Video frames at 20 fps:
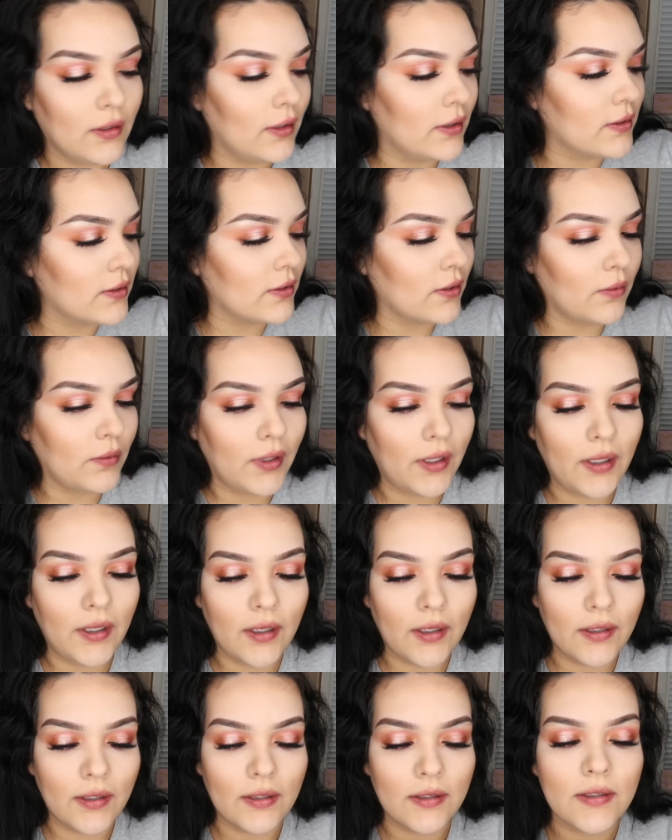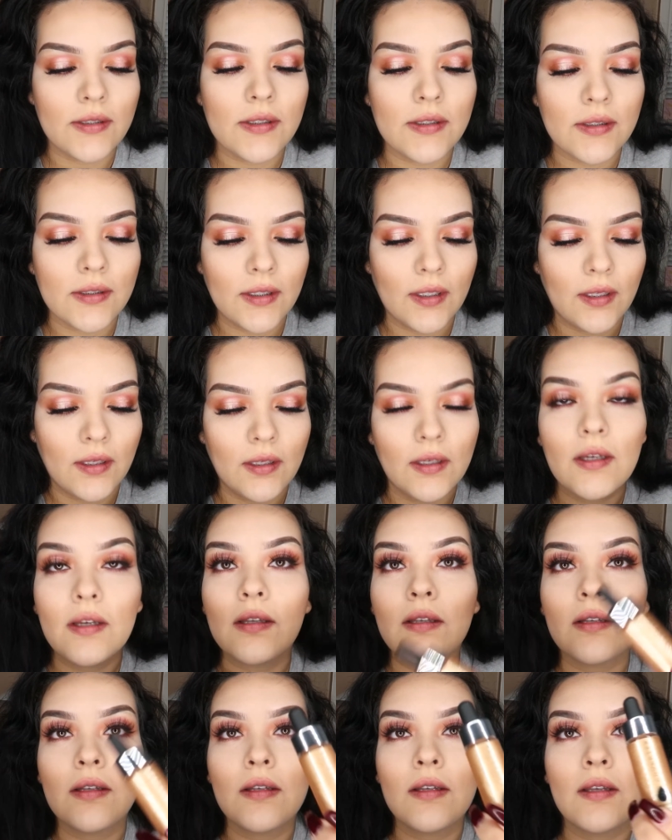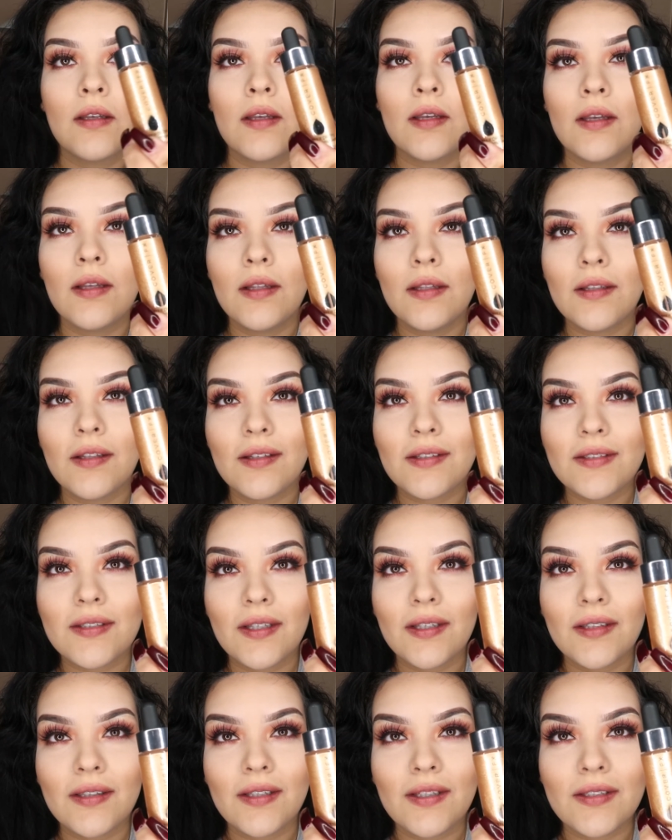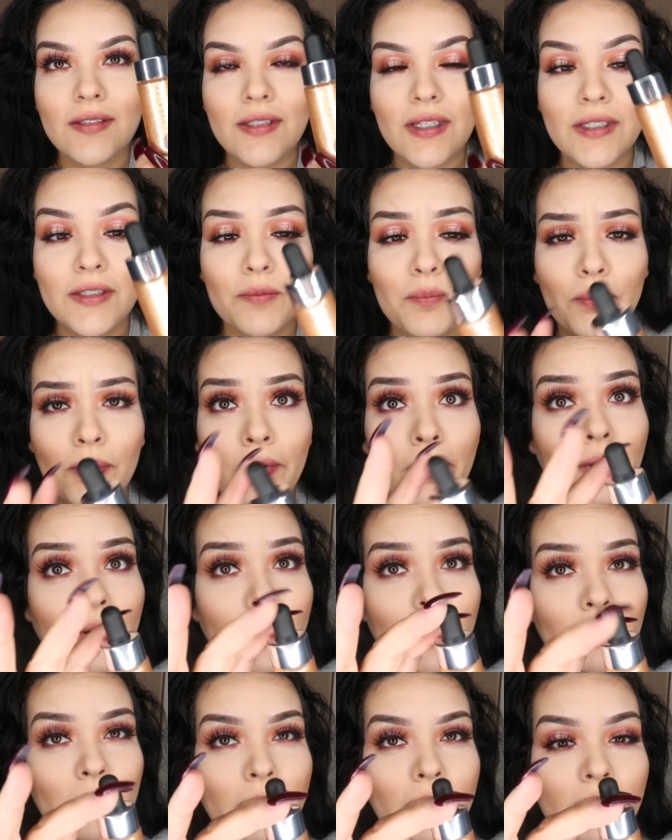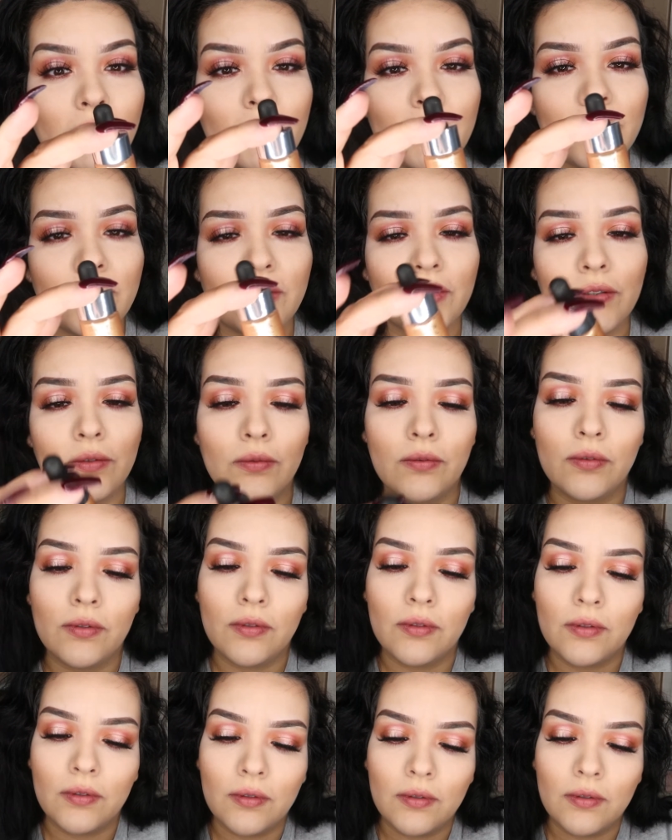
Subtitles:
let's go ahead and see. Looks like this. It's pretty big too,